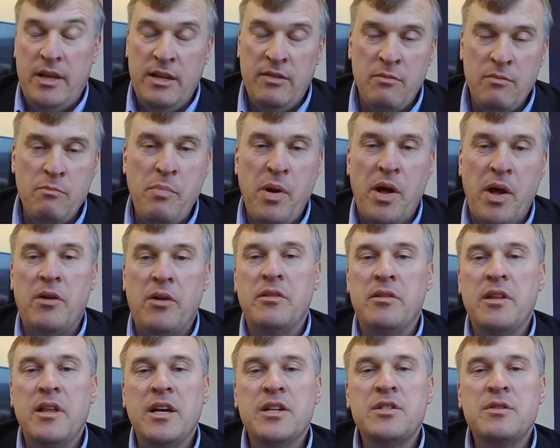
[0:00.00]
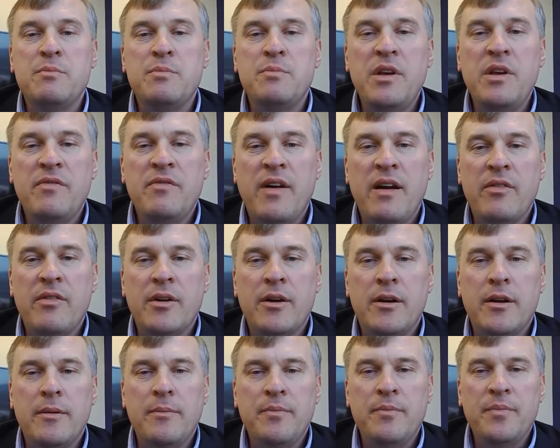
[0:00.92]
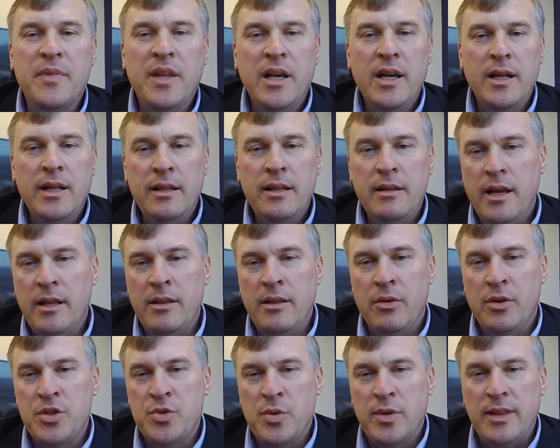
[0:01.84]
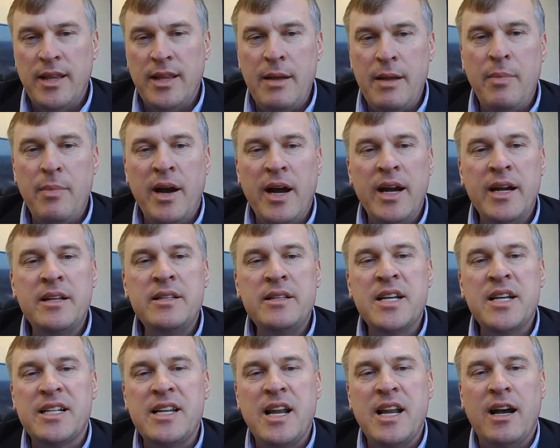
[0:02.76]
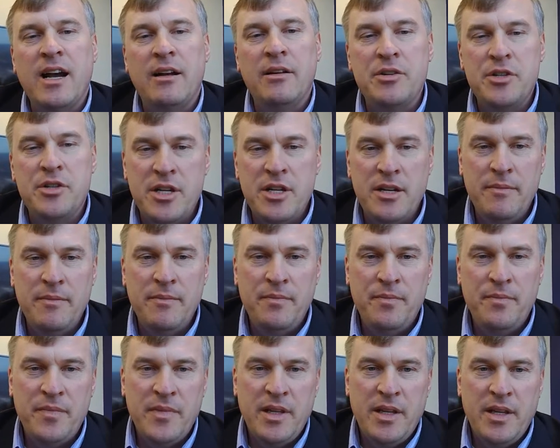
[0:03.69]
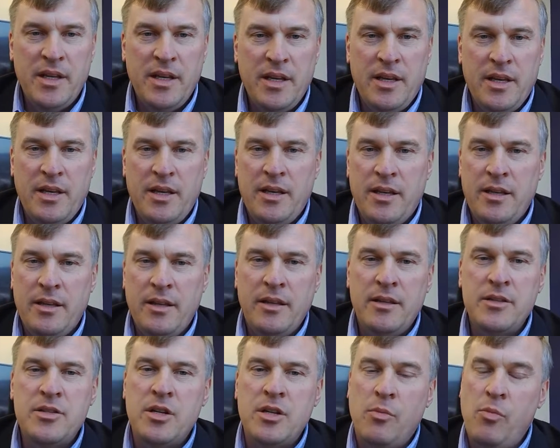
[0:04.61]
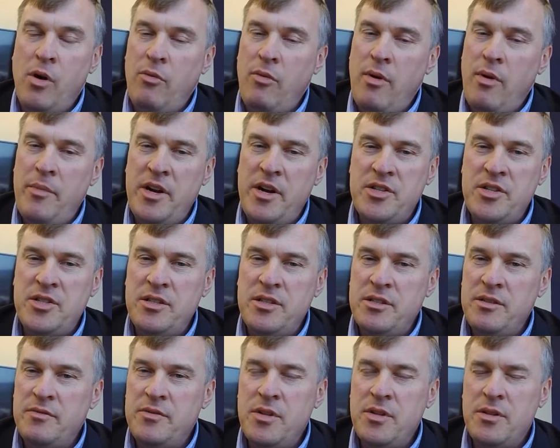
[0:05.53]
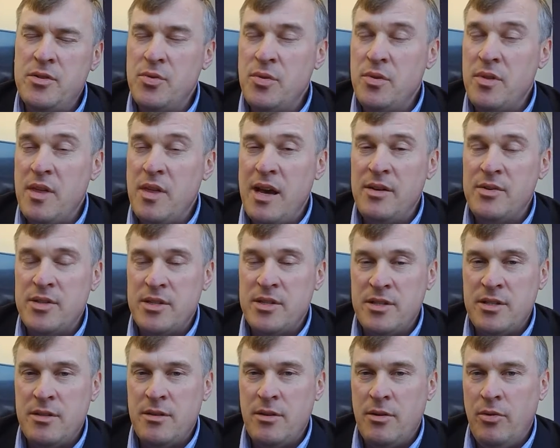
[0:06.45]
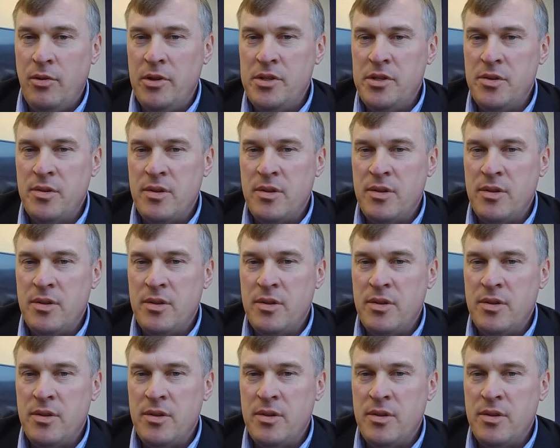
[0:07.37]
even better than the S&P 500. And those were led by technology, somewhat reminiscent of the 2000s, the early